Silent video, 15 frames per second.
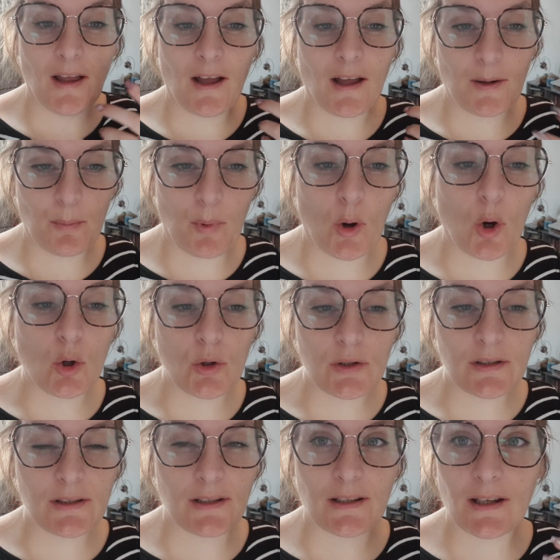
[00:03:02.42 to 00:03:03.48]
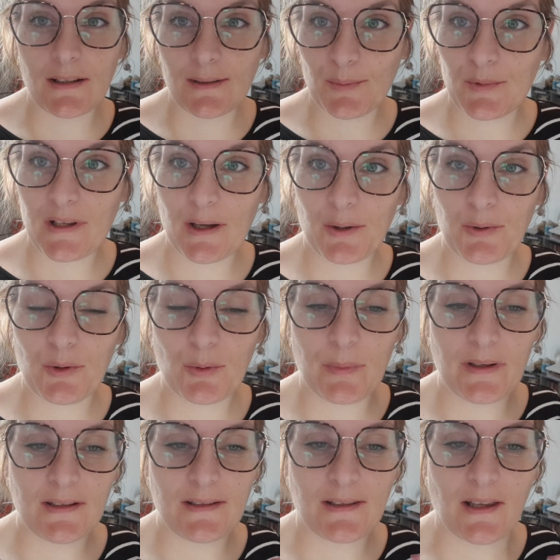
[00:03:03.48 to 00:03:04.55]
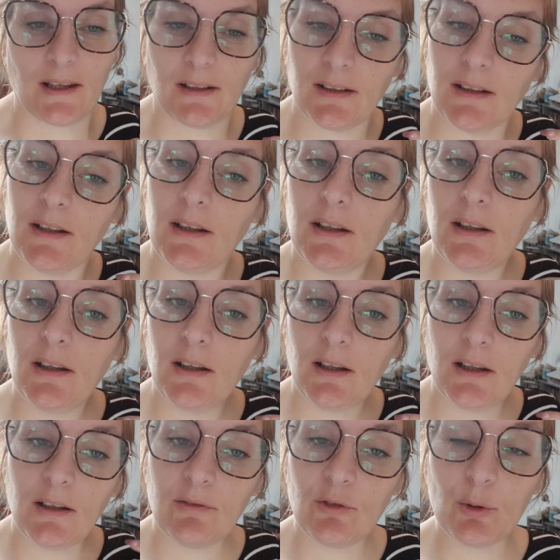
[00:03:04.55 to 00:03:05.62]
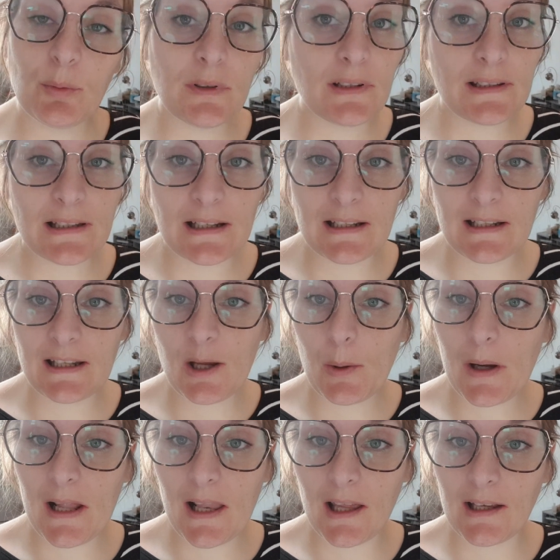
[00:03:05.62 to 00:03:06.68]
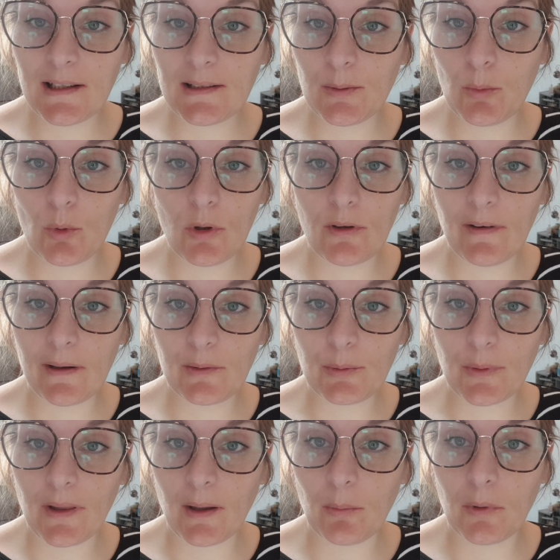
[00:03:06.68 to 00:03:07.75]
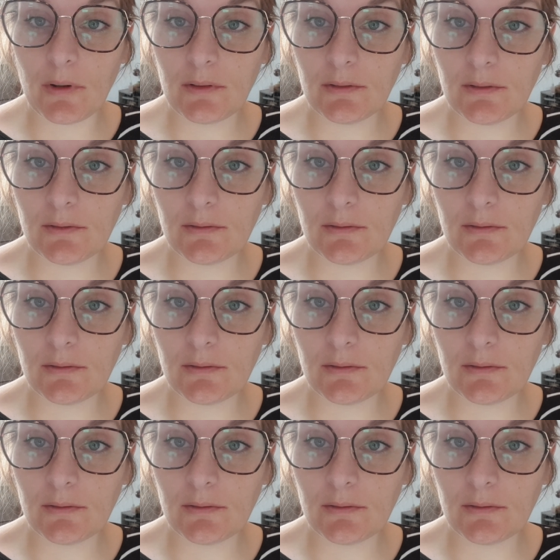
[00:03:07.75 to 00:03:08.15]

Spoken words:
Had a box and had some decor bits in. And Reuben decided he quite likes to walk around with that one.